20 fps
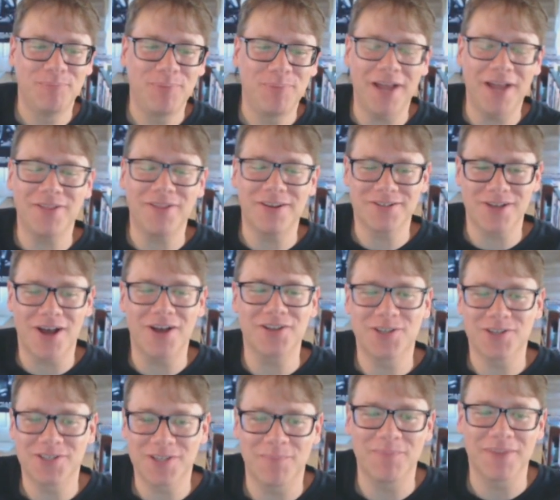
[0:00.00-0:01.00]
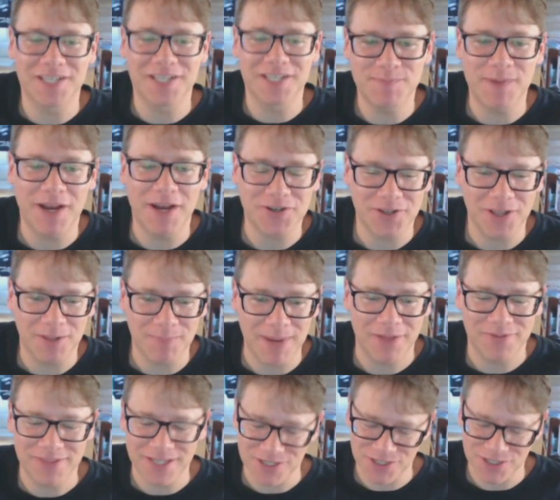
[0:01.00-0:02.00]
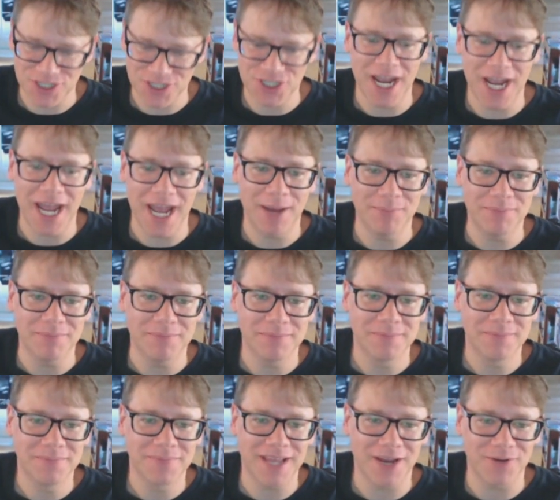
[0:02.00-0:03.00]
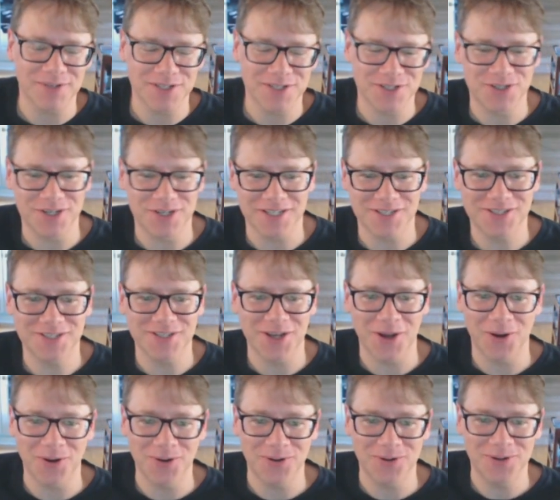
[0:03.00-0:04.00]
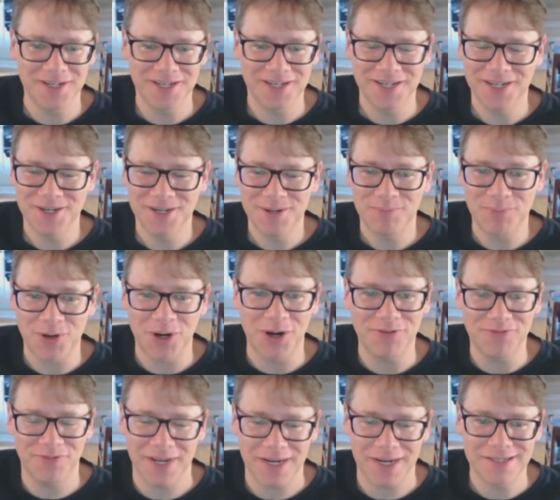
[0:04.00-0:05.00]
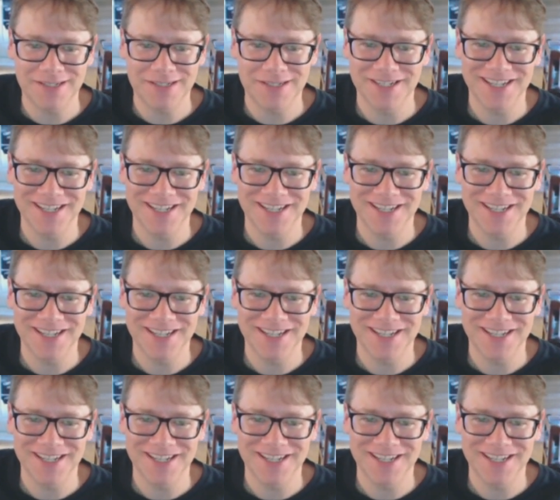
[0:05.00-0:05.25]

But there's also something special about this gem that was yep. just so perfect.